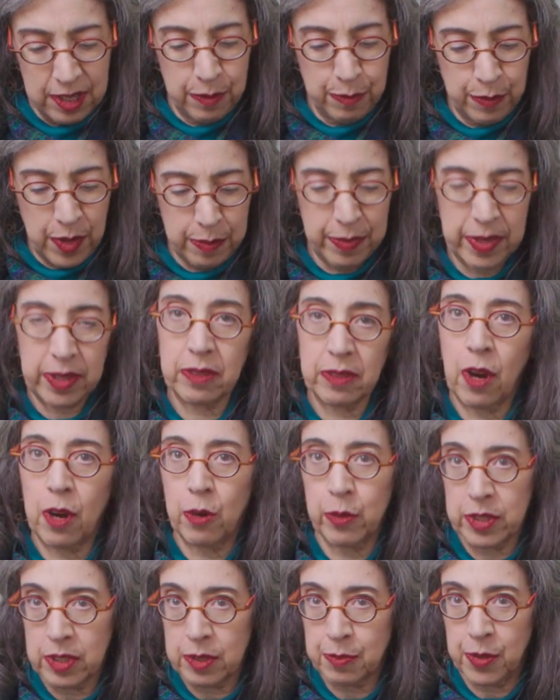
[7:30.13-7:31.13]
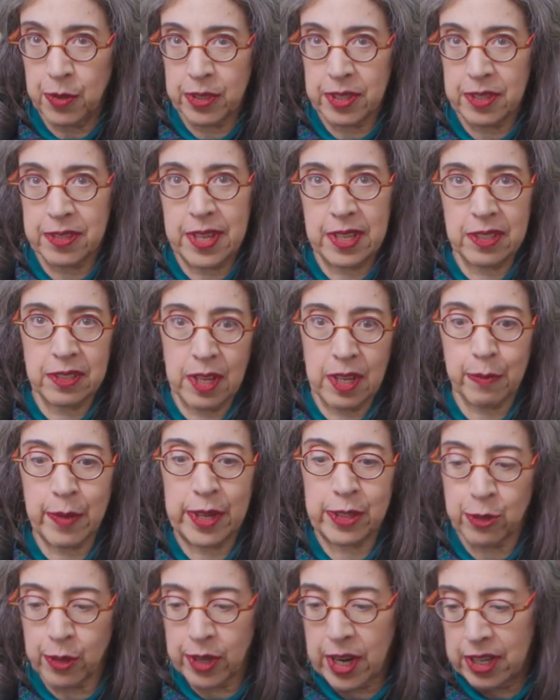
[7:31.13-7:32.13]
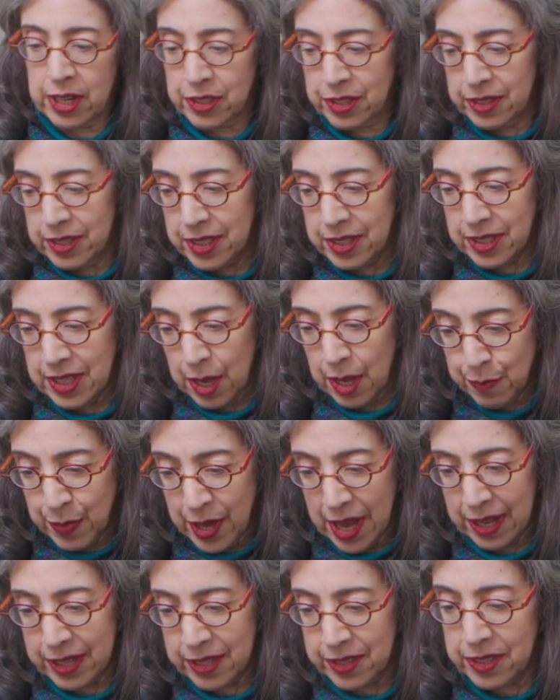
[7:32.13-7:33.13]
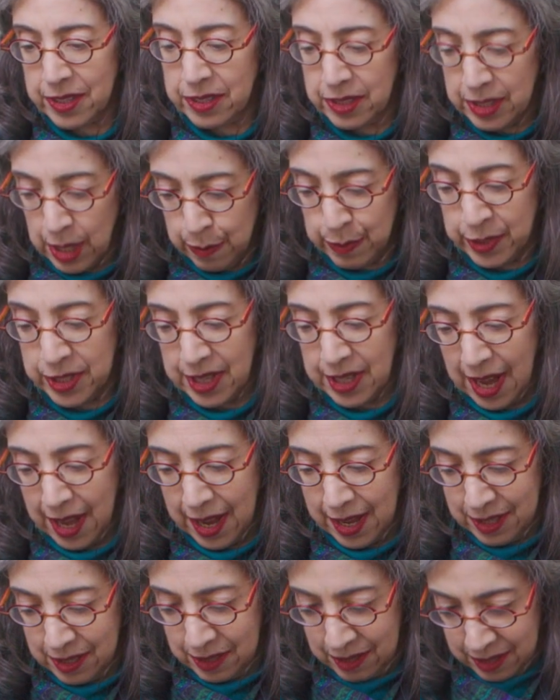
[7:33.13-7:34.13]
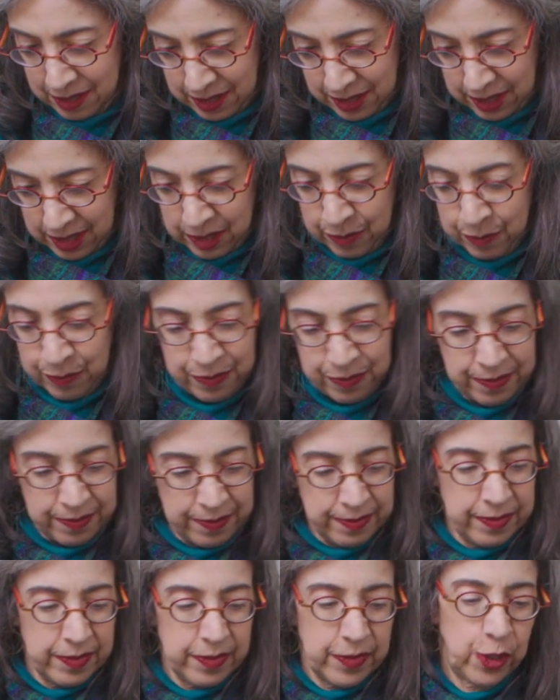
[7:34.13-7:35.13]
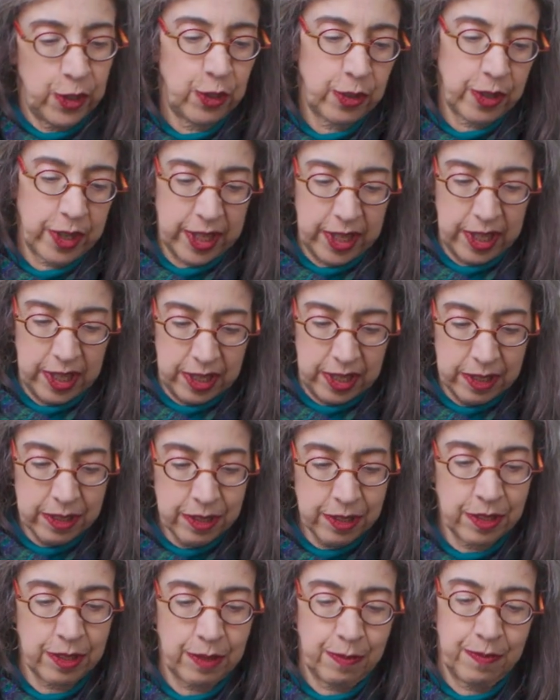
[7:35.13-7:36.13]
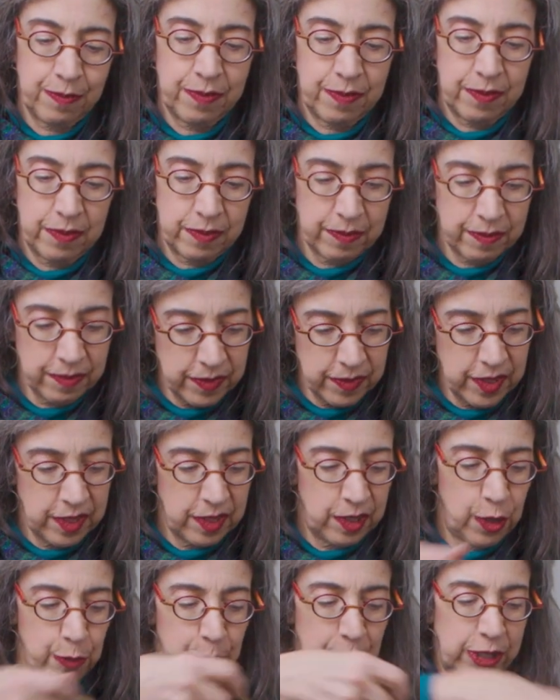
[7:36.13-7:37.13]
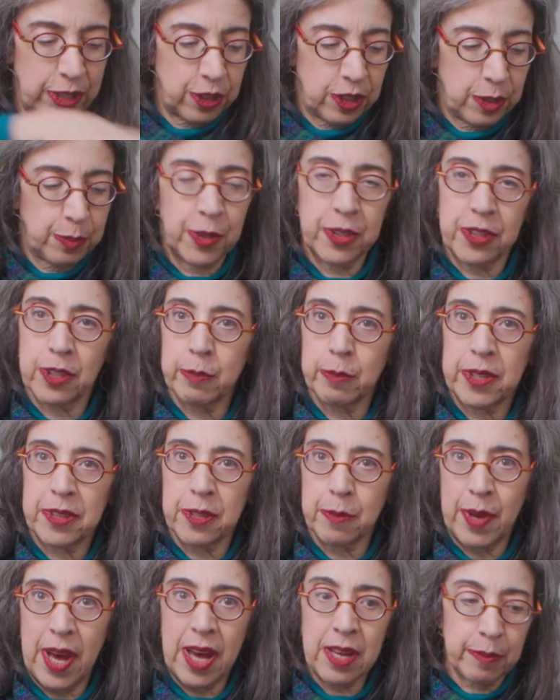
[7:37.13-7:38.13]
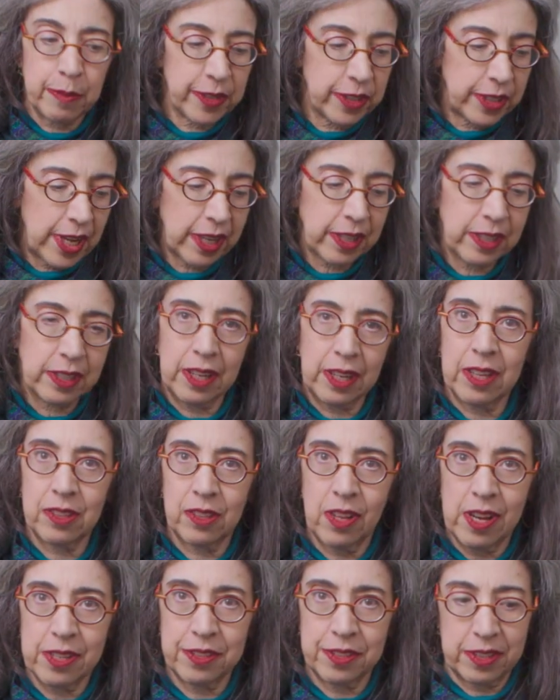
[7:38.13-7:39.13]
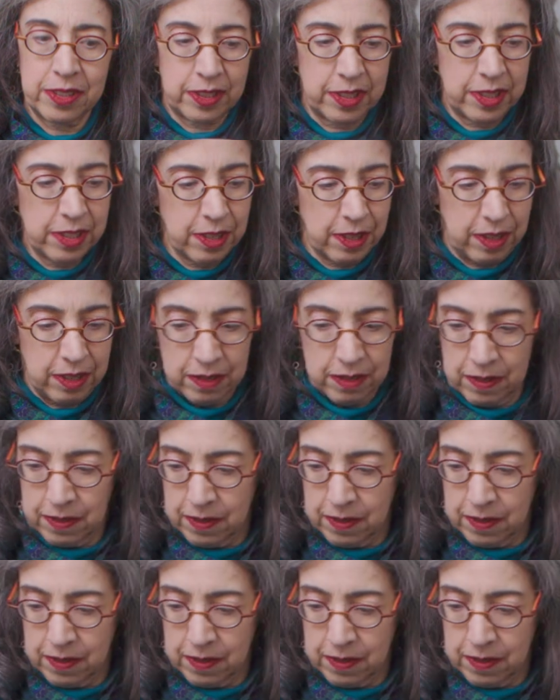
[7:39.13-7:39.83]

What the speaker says: Maybe always put things like Metro cards in the same pocket, the same side. Your keys, you might just put them at the bottom. They're not going to get lost in here.